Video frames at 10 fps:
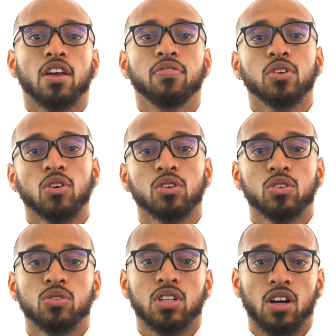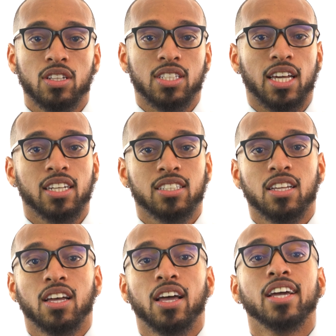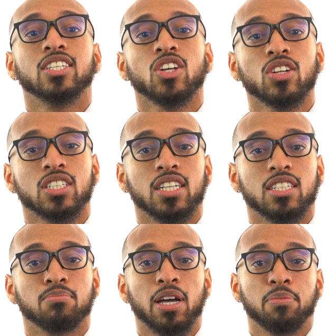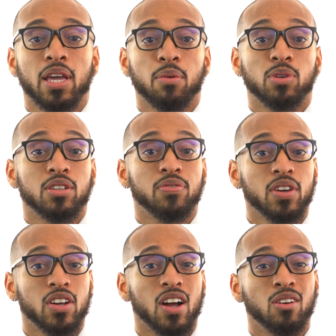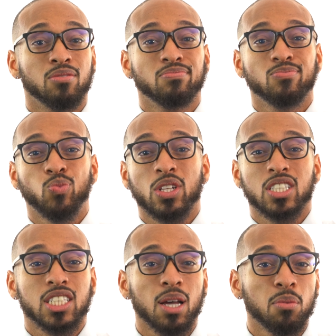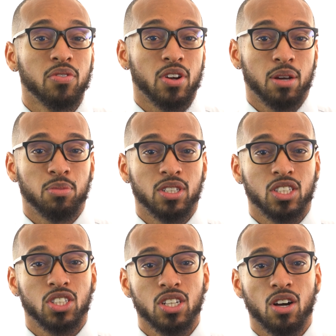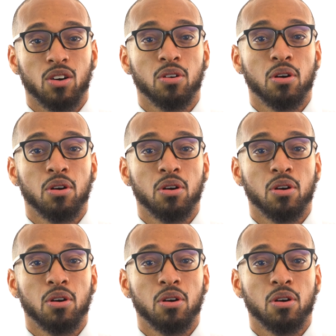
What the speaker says: If you don't use alt text, a search engine might be able to figure out what some of your images show,